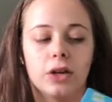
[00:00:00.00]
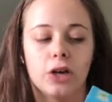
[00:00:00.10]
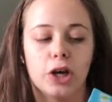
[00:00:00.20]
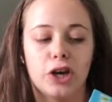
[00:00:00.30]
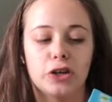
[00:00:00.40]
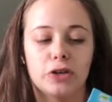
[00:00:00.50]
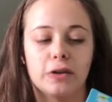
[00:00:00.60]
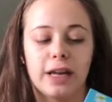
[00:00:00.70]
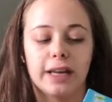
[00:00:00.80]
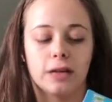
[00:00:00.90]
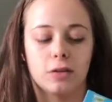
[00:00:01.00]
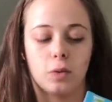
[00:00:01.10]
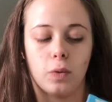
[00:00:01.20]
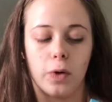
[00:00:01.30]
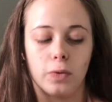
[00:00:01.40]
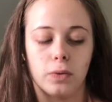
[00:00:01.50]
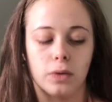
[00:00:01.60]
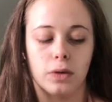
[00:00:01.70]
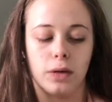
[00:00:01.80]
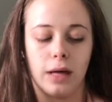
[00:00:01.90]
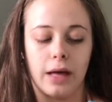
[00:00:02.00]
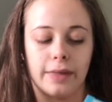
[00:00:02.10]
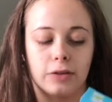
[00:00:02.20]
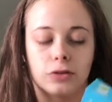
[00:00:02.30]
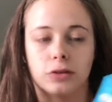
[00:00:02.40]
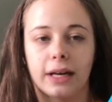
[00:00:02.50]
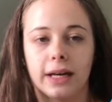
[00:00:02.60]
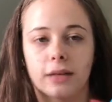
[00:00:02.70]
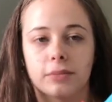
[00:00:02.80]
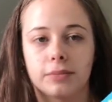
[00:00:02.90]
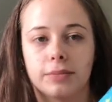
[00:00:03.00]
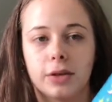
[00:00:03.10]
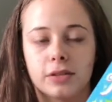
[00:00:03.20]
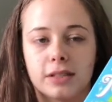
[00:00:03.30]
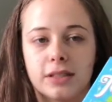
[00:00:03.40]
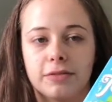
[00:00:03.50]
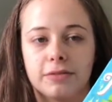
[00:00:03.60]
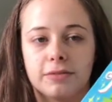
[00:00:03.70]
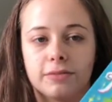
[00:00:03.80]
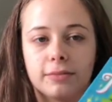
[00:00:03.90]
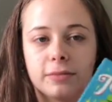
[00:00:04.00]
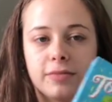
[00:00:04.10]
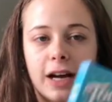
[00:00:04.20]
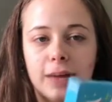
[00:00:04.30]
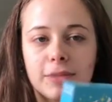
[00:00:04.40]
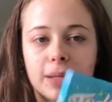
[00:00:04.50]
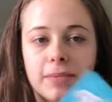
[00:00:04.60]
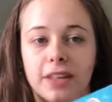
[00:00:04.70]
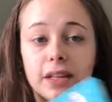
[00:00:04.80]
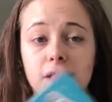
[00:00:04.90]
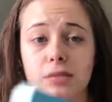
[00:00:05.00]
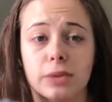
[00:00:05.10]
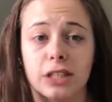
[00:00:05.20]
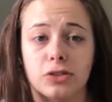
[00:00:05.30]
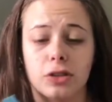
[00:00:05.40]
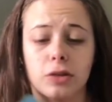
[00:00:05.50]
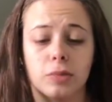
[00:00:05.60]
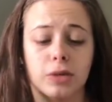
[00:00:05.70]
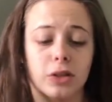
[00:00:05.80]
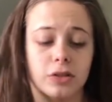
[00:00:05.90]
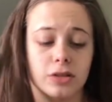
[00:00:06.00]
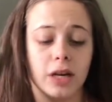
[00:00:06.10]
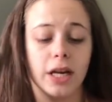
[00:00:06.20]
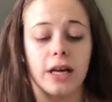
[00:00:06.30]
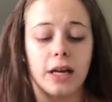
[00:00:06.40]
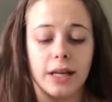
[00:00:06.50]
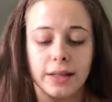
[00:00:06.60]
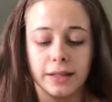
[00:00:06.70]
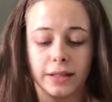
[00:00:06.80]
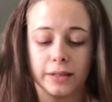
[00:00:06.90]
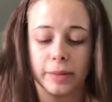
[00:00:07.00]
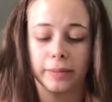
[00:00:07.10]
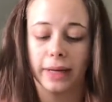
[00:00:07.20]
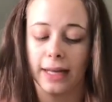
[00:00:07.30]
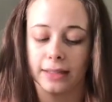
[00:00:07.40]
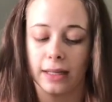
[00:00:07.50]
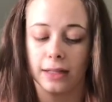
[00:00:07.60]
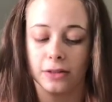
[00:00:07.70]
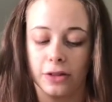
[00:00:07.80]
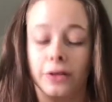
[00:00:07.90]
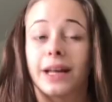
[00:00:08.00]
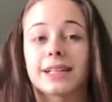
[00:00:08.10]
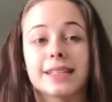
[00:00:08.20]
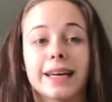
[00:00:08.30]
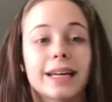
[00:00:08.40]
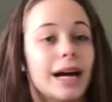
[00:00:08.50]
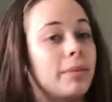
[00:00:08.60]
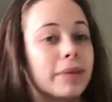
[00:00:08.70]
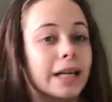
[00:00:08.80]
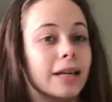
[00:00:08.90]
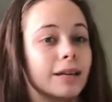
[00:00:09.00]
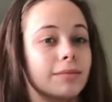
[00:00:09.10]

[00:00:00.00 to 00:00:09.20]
a new like quote, and they're all like positive vibe type things, which is cute because this year's been bad, and so next year can be